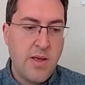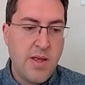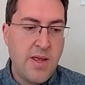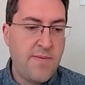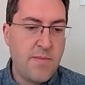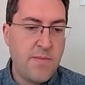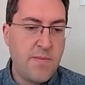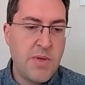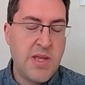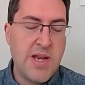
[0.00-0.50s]

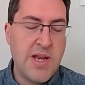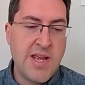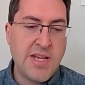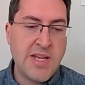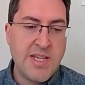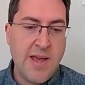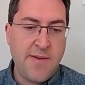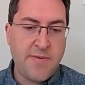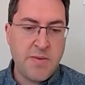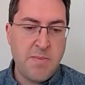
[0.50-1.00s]
even within
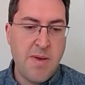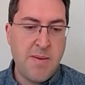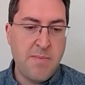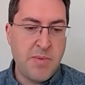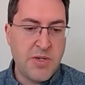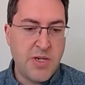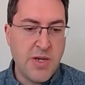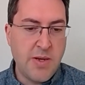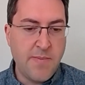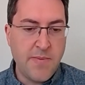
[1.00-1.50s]
ACF's
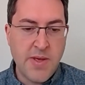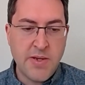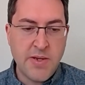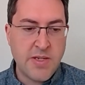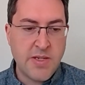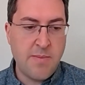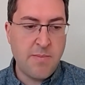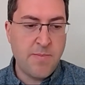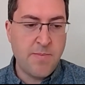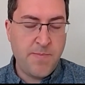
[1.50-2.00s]
membership. There's
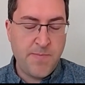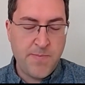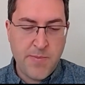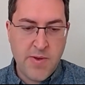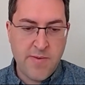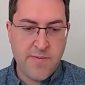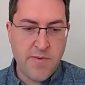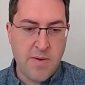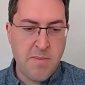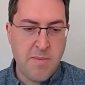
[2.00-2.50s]
some
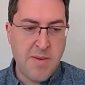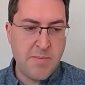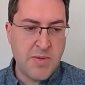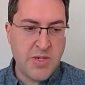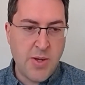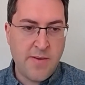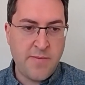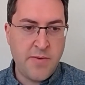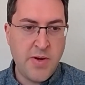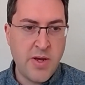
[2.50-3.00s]
of our members
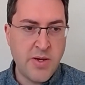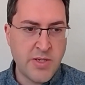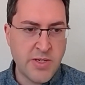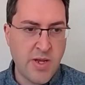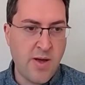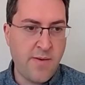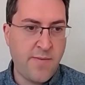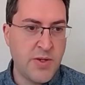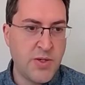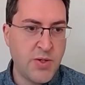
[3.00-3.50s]
who have no
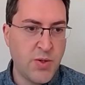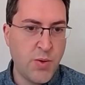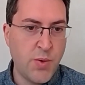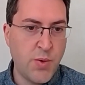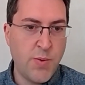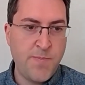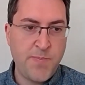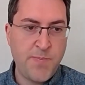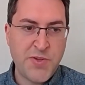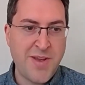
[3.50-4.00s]
staff at
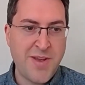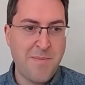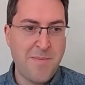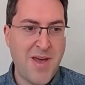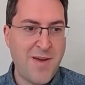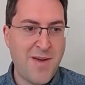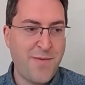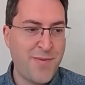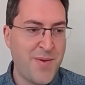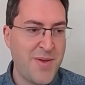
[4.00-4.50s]
all. Some
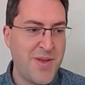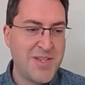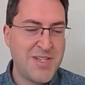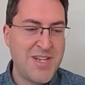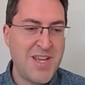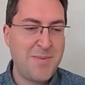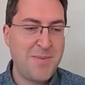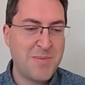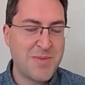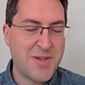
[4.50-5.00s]
have
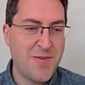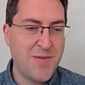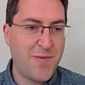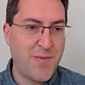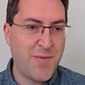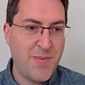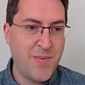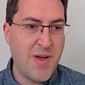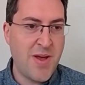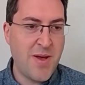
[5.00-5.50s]
teams of